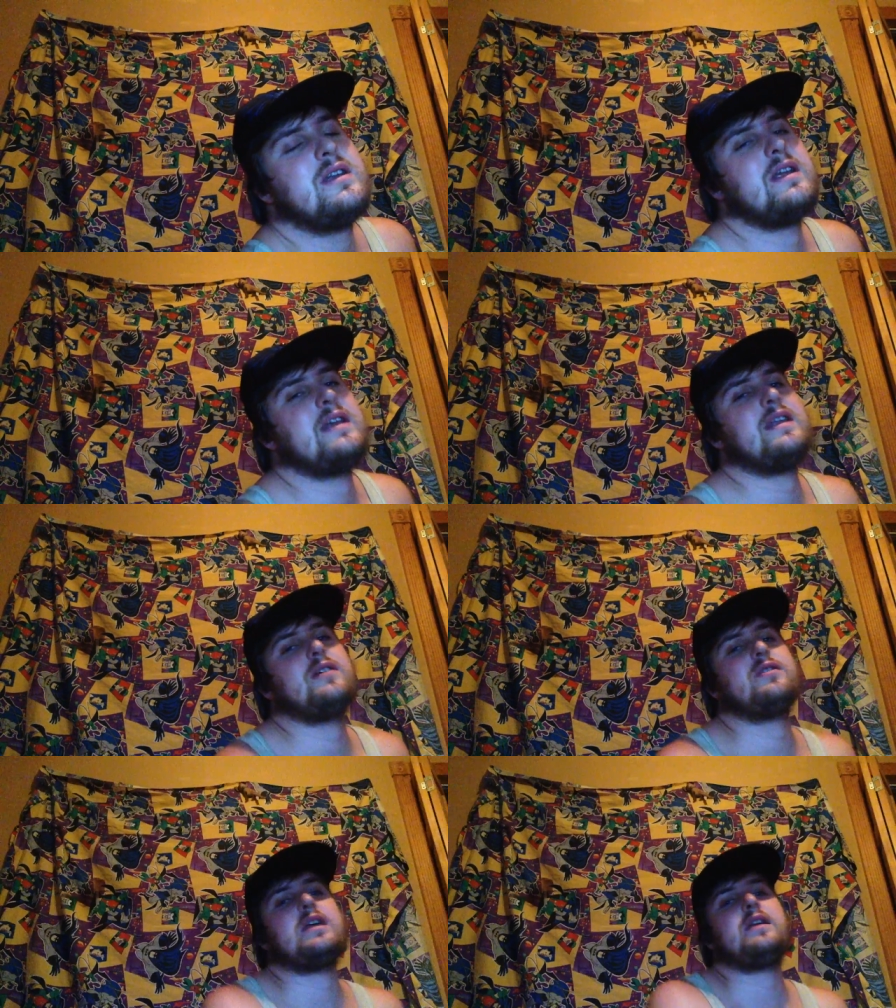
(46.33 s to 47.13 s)
They
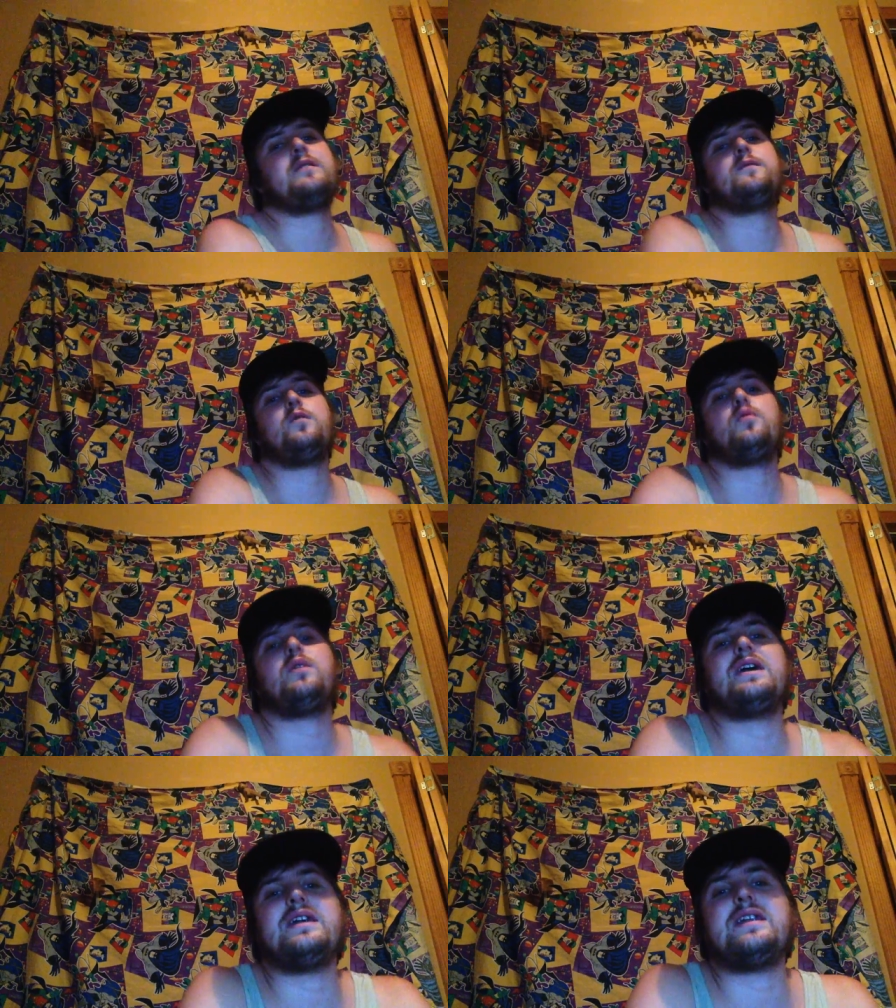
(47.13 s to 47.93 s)
announced a four
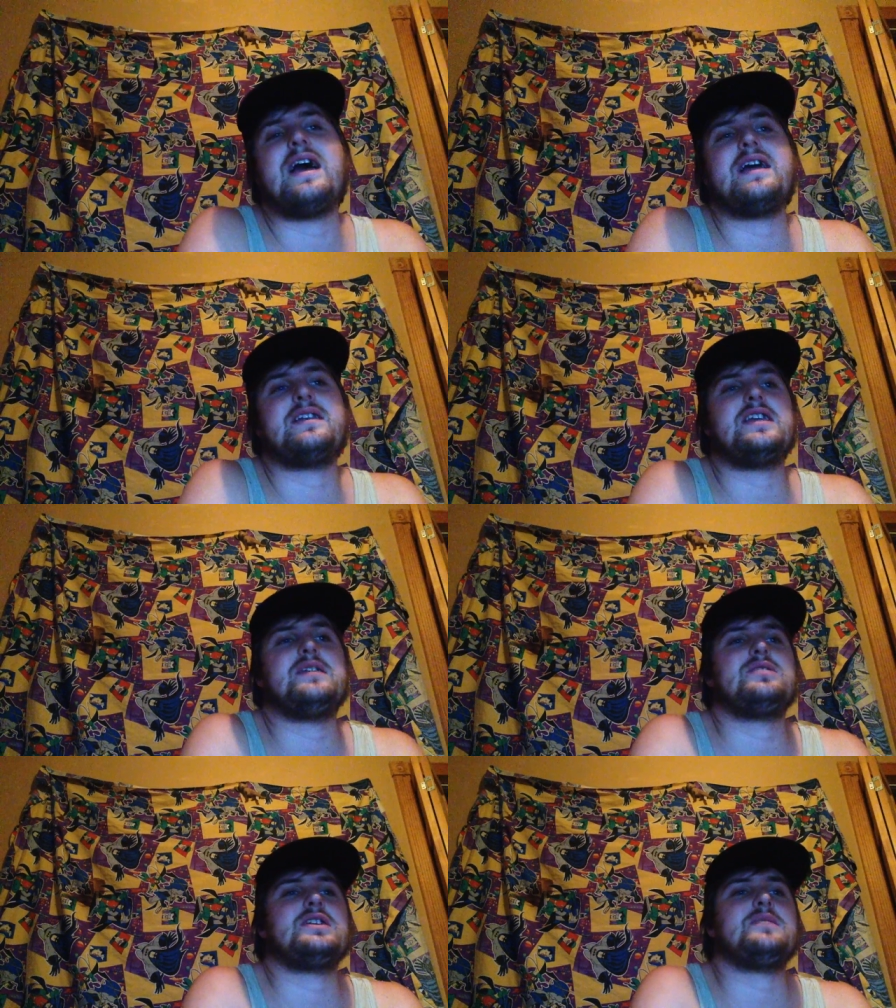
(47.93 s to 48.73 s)
way tag
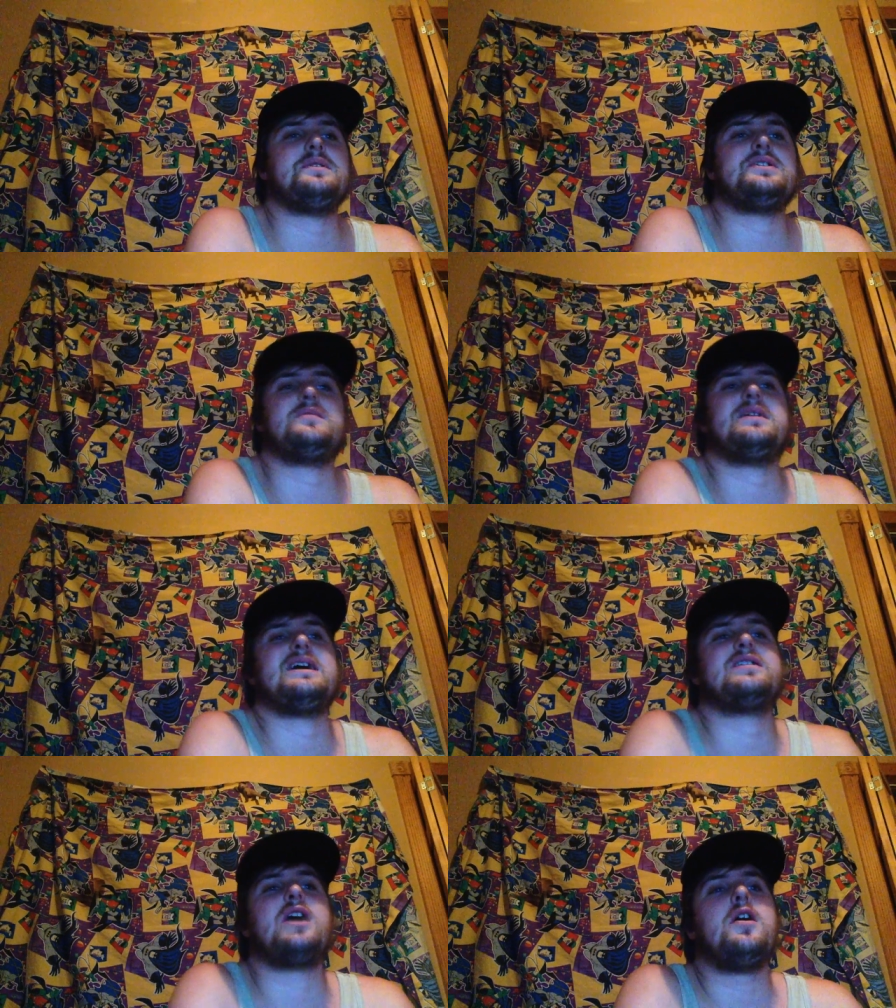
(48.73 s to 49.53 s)
team championship
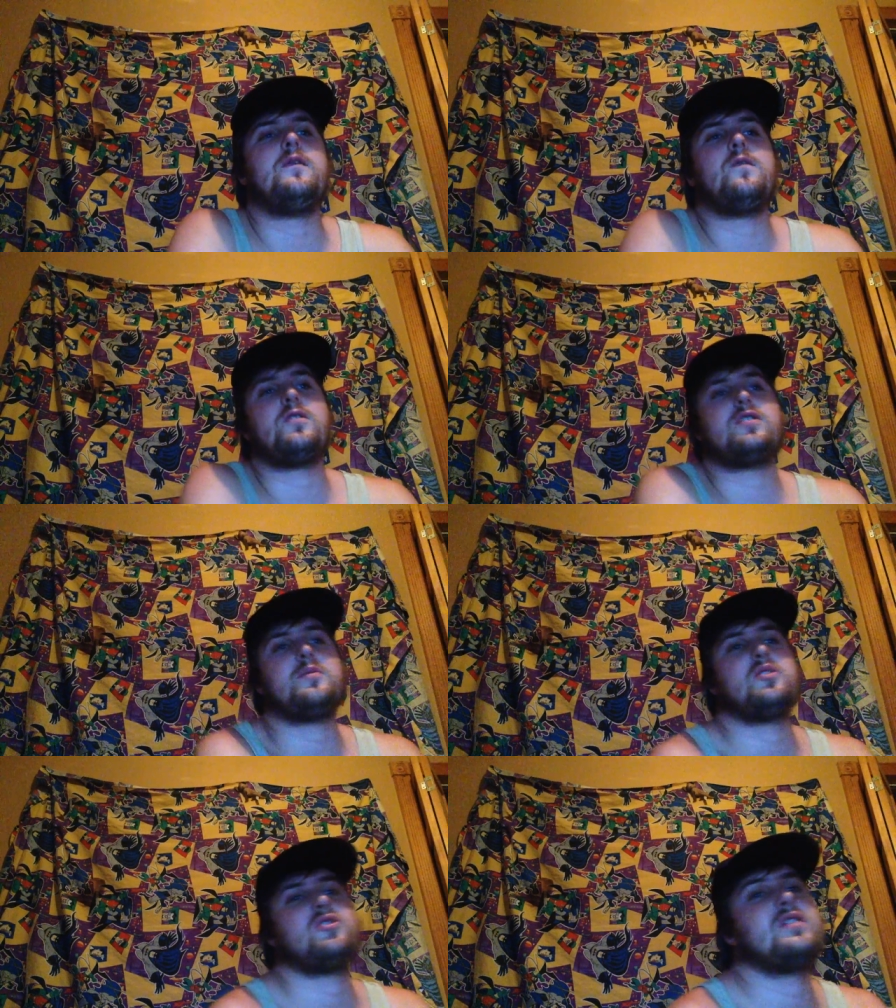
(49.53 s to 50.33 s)
match for
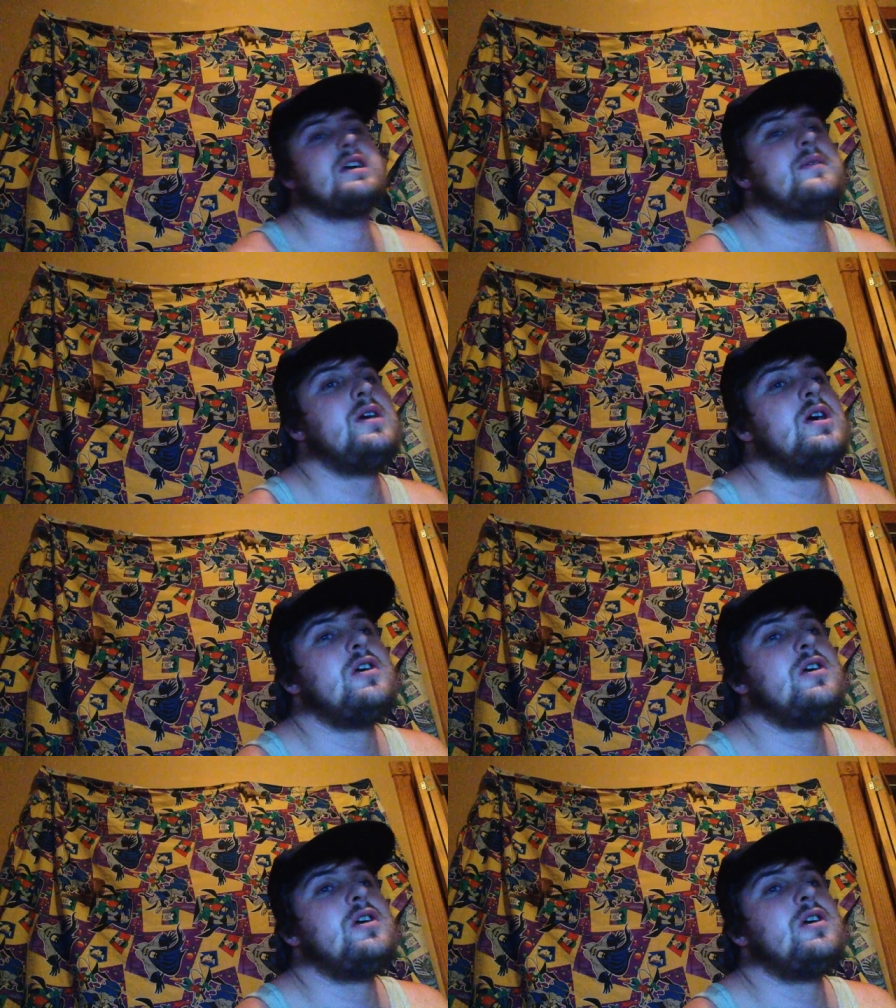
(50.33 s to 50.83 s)
SummerSlam.